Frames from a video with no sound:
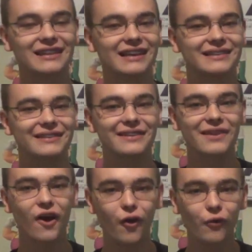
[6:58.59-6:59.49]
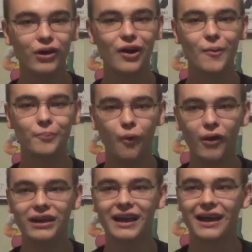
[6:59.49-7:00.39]
like no
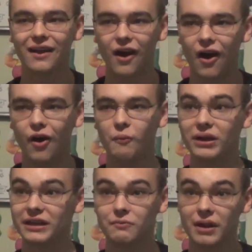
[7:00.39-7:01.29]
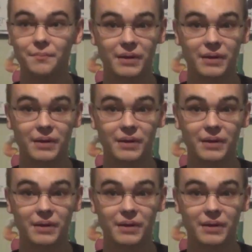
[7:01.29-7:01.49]
point at all when he went